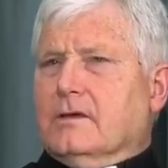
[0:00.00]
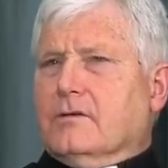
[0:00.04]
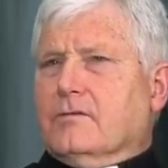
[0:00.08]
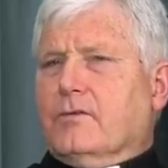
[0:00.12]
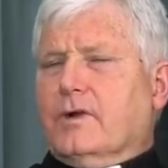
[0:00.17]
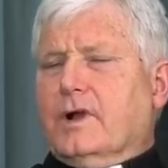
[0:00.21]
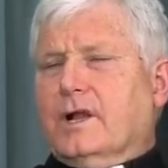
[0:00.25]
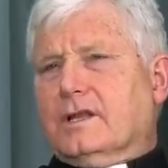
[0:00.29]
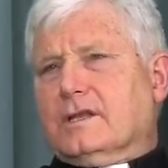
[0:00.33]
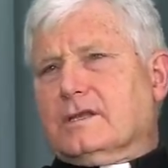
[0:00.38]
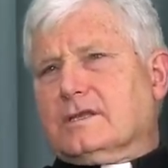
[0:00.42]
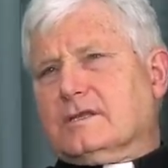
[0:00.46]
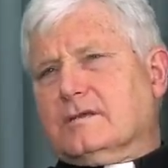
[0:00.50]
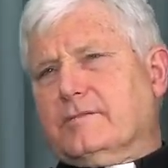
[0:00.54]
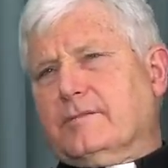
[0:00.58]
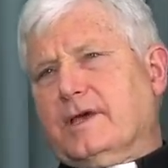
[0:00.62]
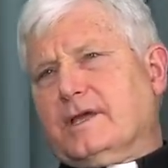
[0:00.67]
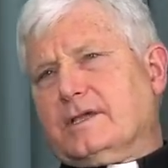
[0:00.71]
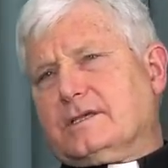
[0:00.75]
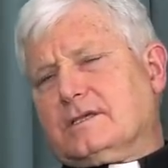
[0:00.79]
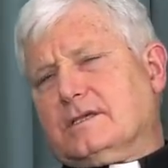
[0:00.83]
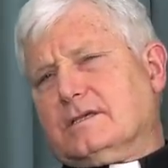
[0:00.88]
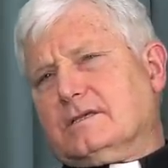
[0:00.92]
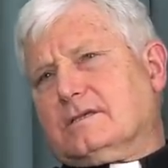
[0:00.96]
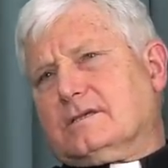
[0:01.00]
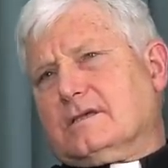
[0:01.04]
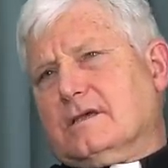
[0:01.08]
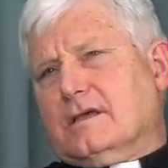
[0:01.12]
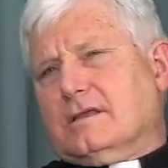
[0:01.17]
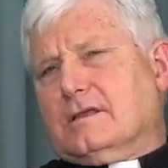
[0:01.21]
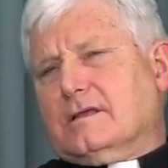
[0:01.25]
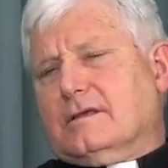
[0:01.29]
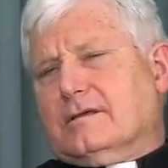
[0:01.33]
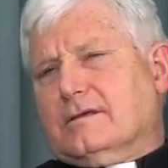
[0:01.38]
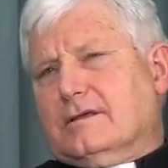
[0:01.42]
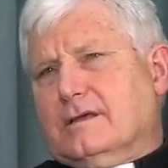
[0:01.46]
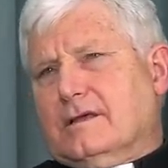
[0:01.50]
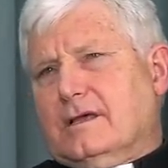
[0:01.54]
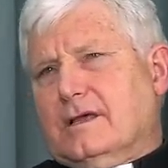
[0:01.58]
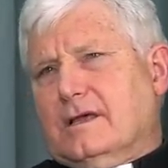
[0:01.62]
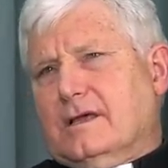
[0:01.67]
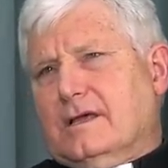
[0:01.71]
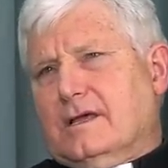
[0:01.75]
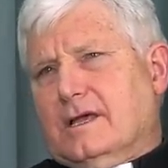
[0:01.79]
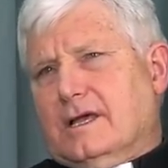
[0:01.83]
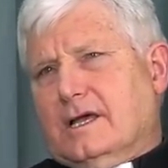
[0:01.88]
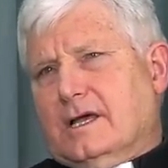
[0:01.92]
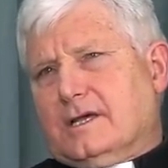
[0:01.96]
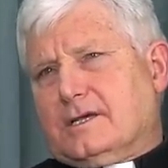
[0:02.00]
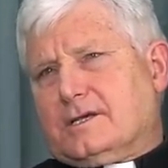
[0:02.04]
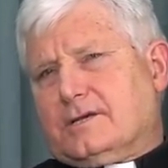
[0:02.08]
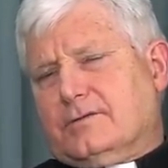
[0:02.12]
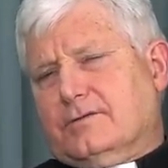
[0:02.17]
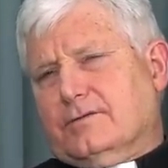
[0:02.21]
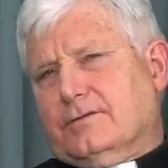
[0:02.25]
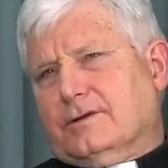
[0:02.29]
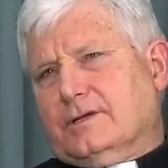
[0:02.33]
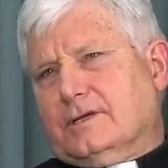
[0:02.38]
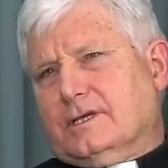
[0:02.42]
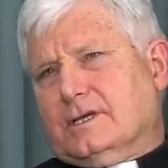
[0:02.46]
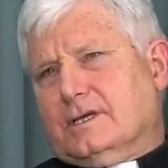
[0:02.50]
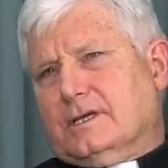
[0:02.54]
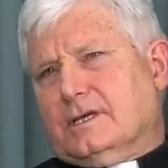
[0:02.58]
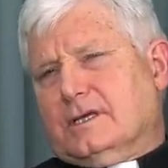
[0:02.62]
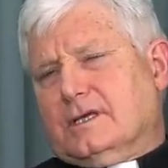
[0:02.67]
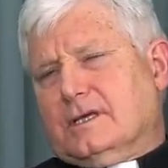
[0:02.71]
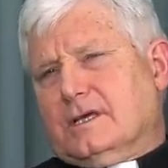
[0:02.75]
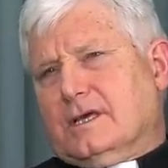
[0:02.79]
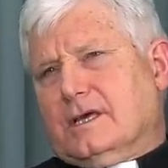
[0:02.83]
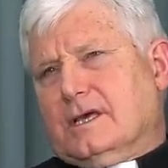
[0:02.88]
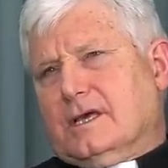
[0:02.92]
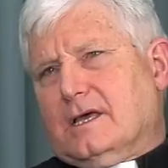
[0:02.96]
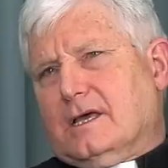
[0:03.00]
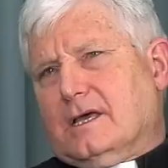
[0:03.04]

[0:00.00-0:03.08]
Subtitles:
Well, the Masons actually